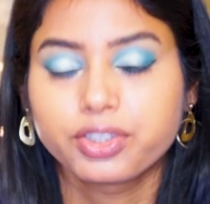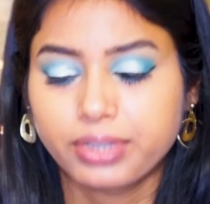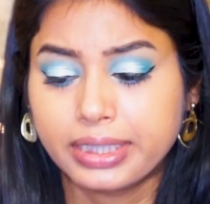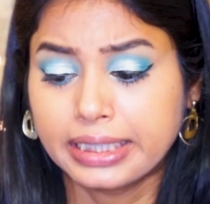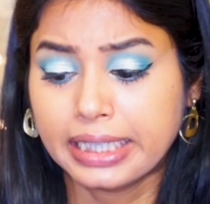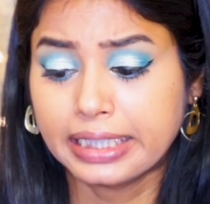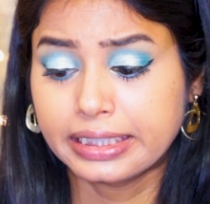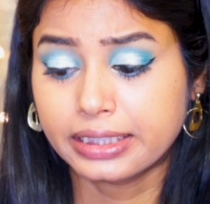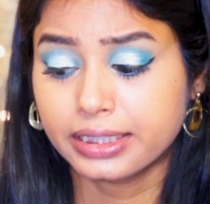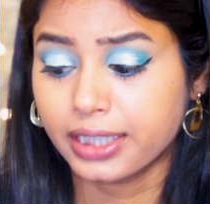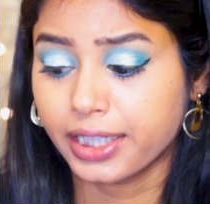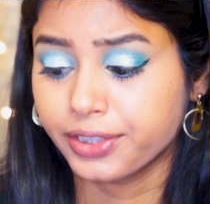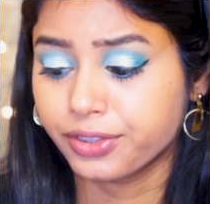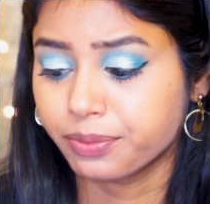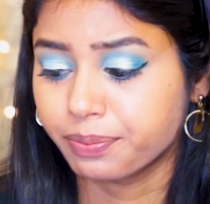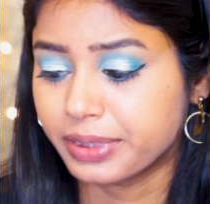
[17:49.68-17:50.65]

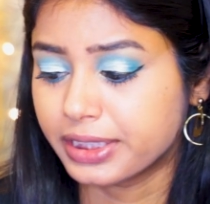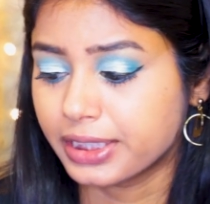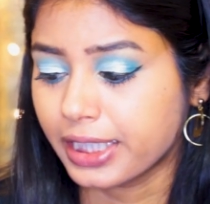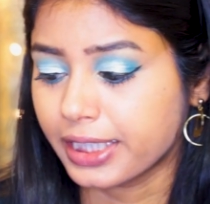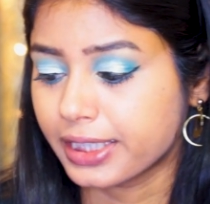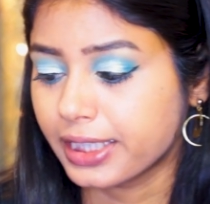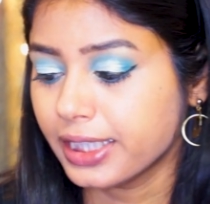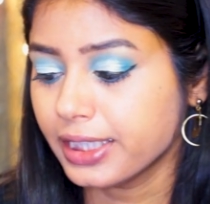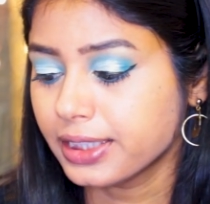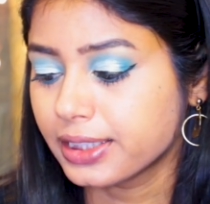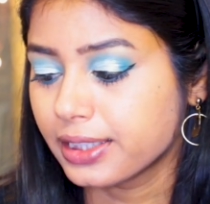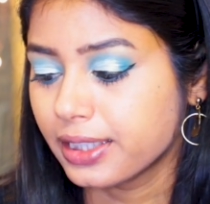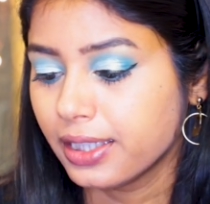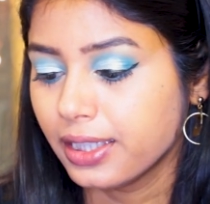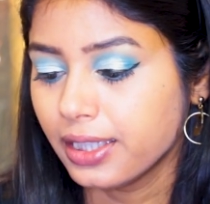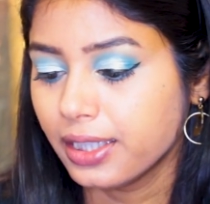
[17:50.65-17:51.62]
399 rupees, I guess.